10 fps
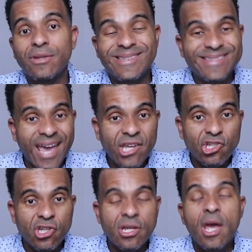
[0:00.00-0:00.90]
are the
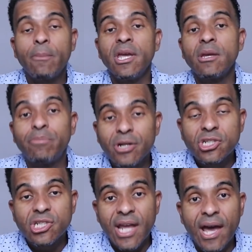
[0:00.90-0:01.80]
sanctions being
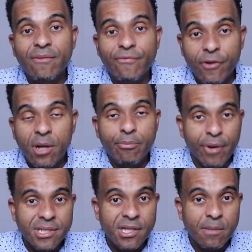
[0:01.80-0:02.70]
pushed down from
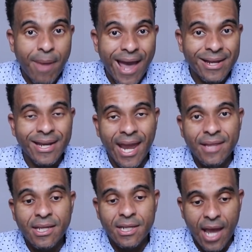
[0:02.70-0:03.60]
President Biden
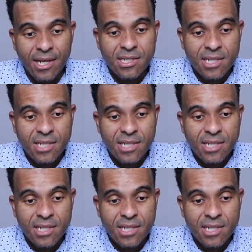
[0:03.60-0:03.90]
and the United